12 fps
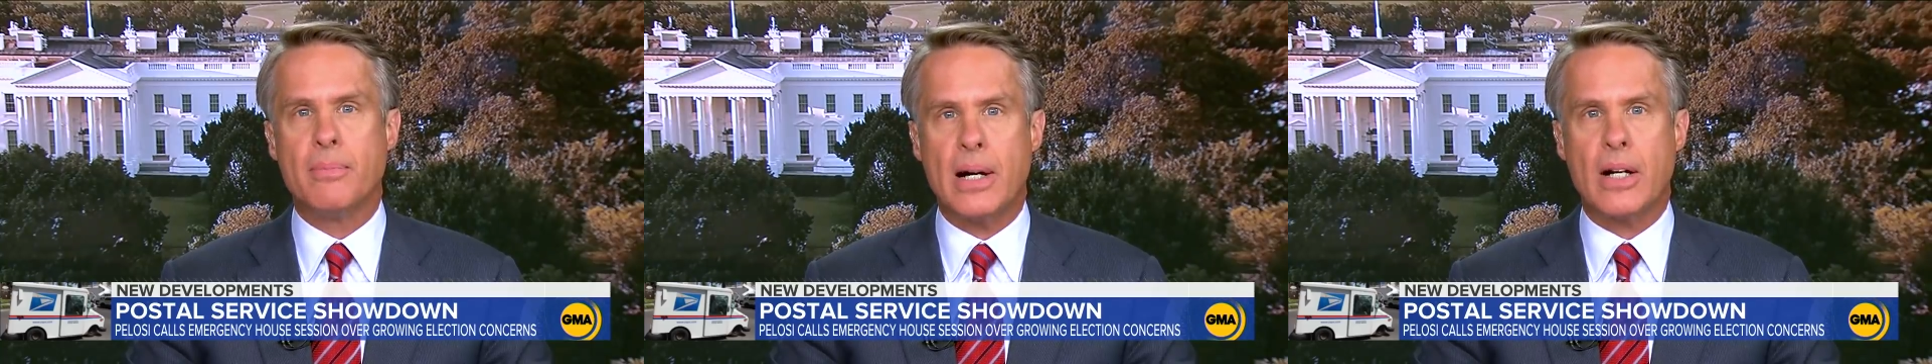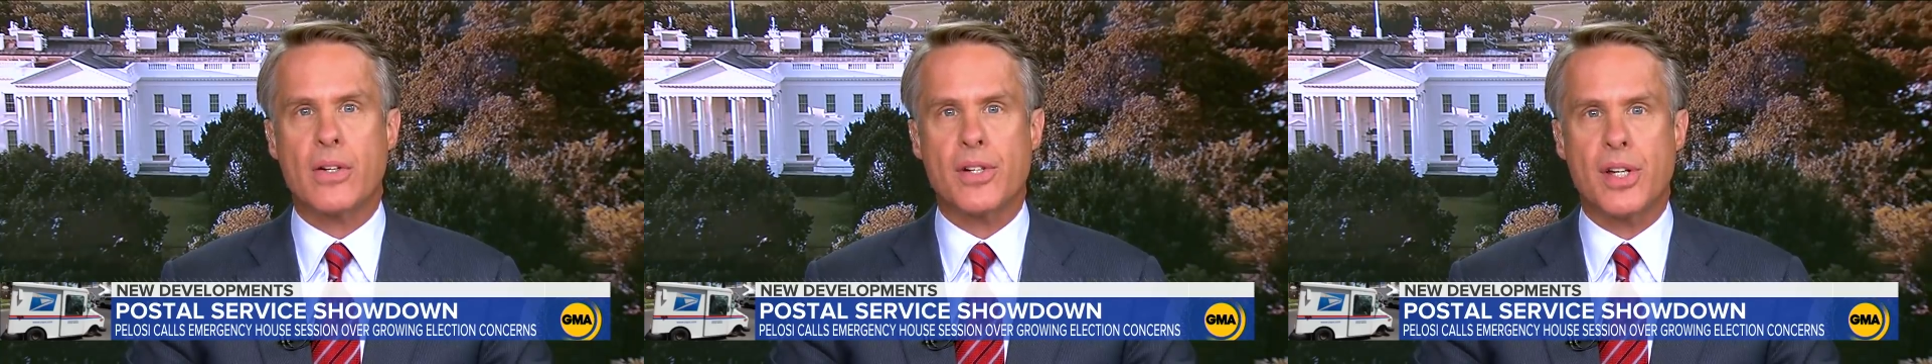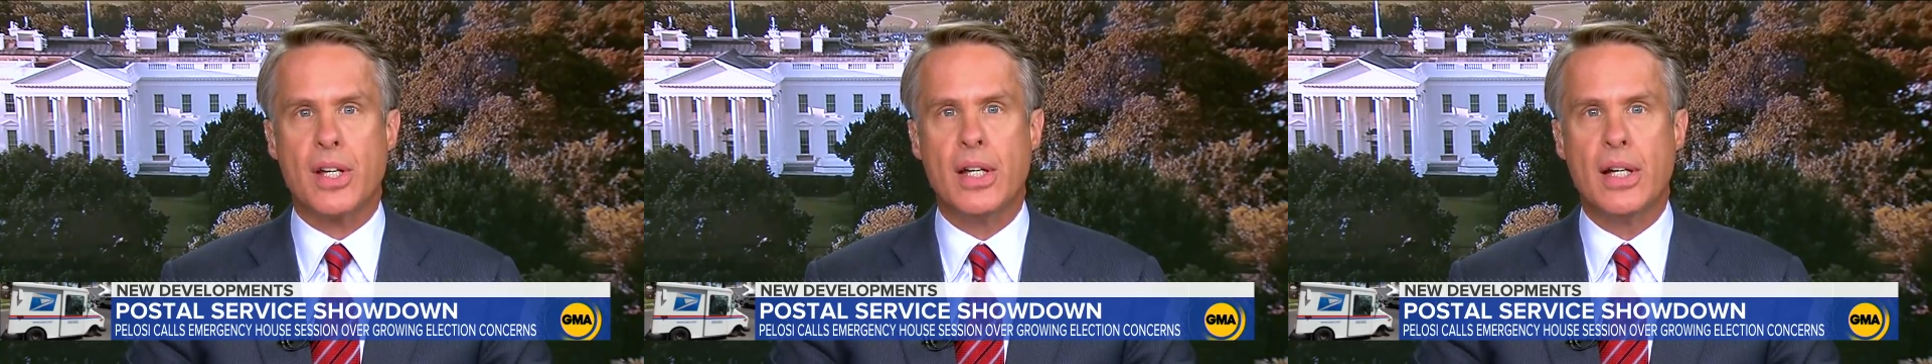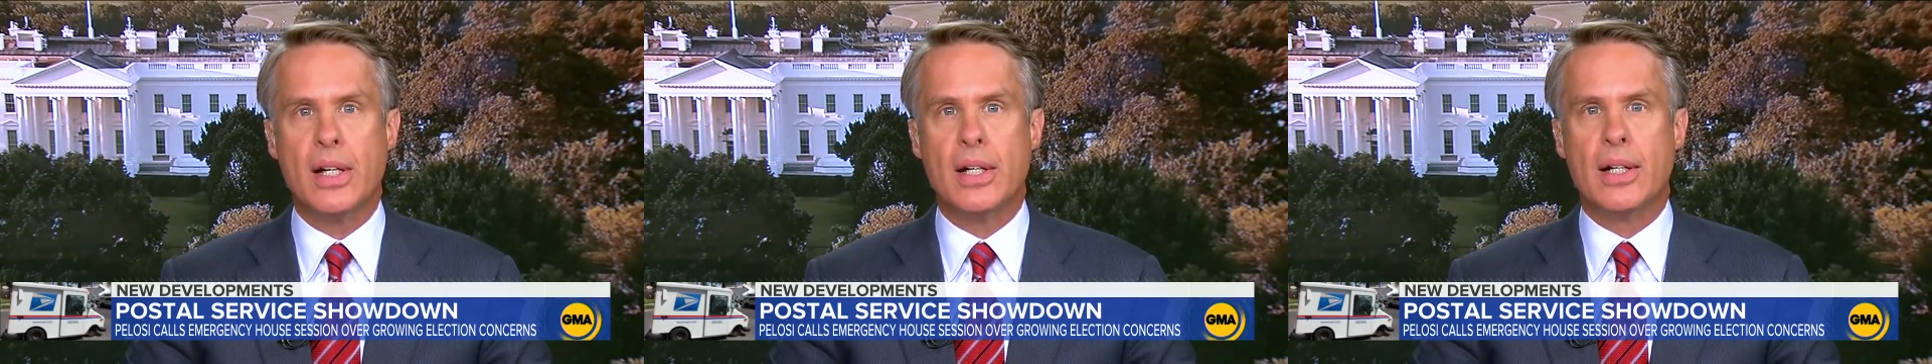
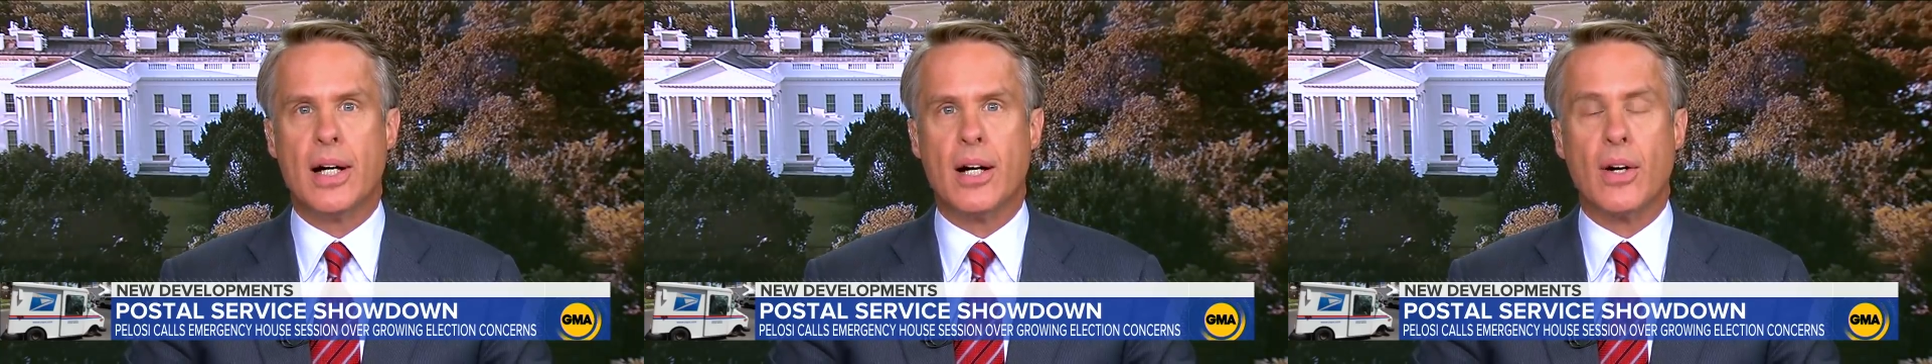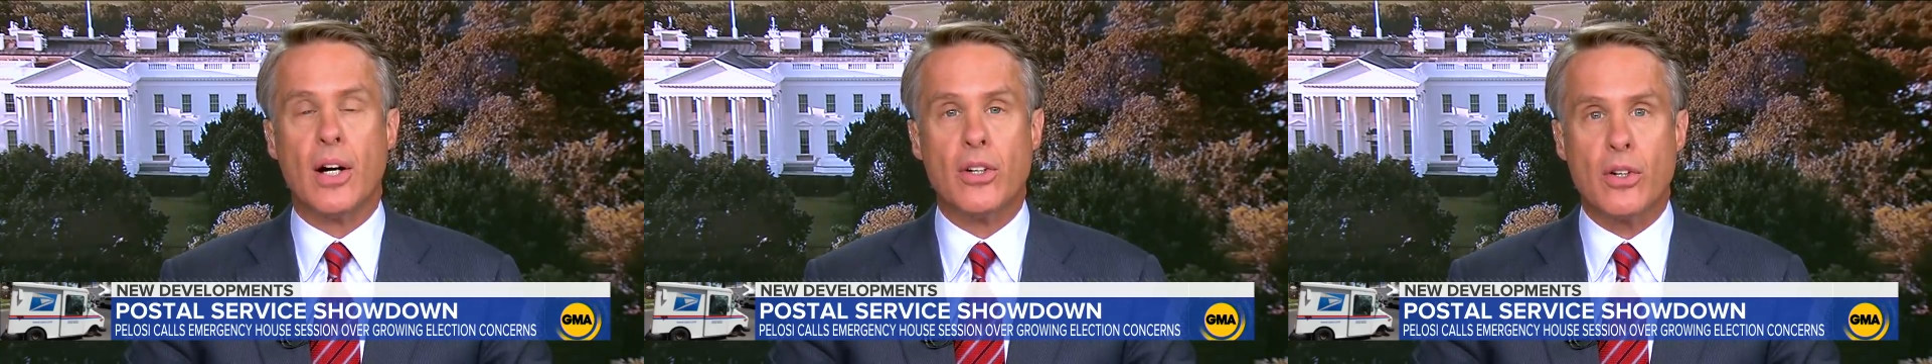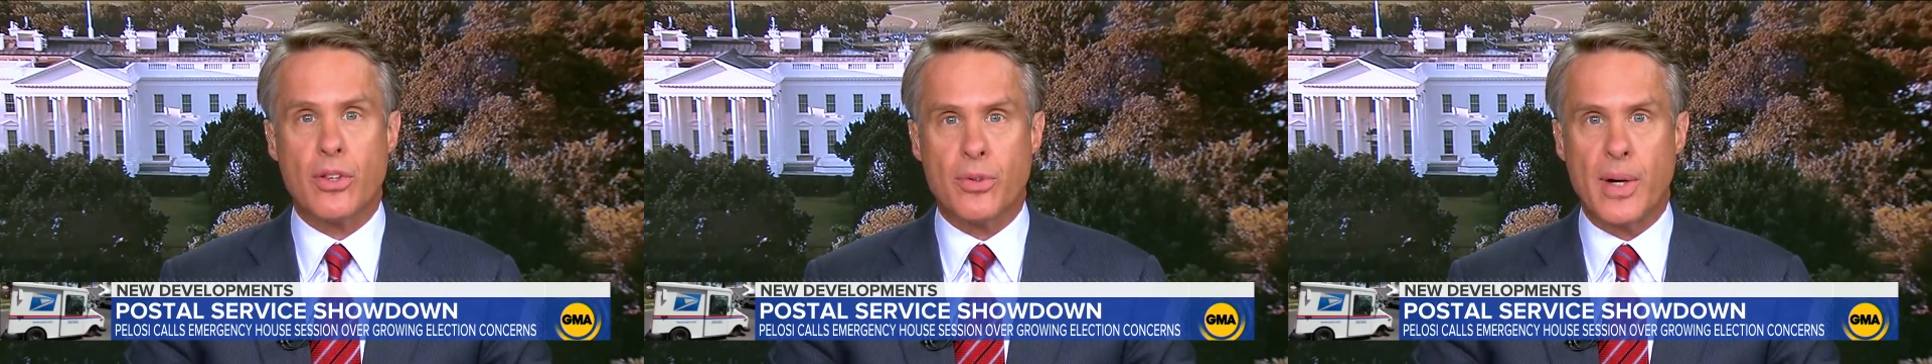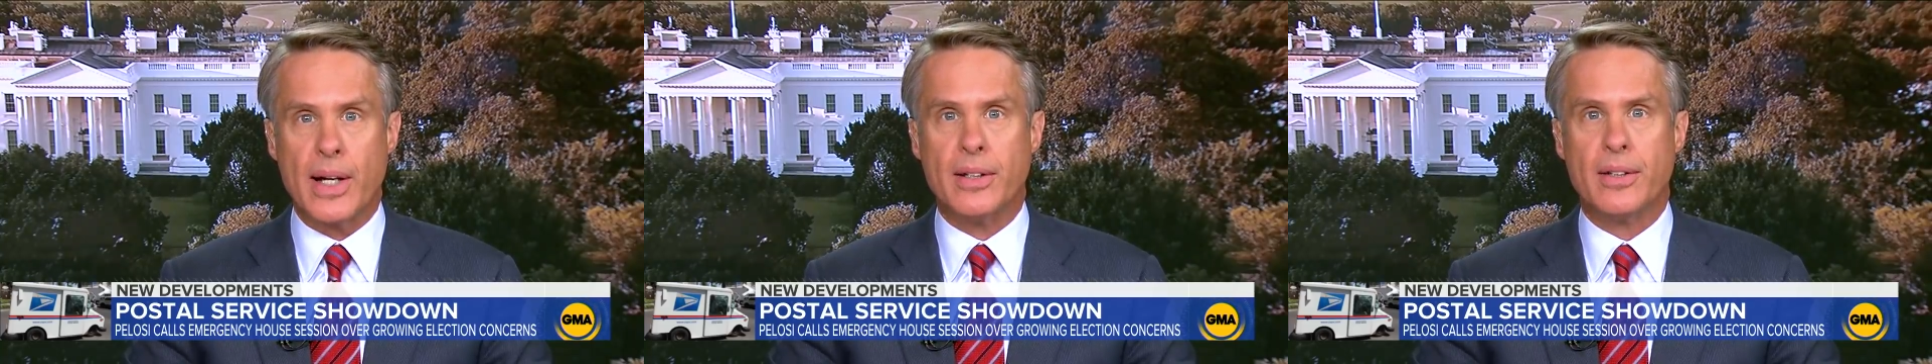democracy are under
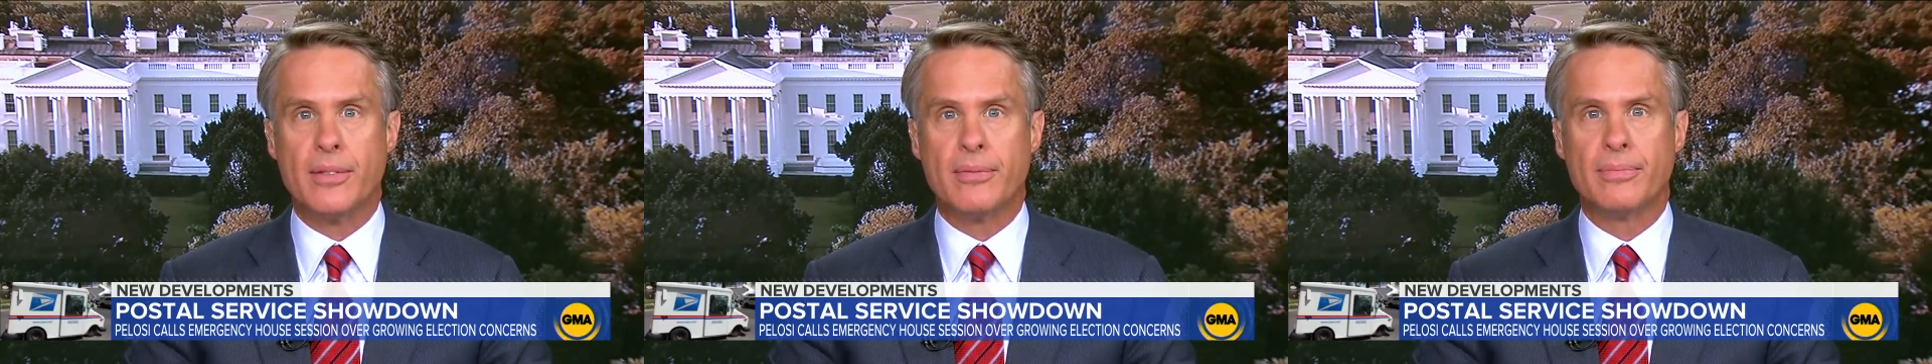threat.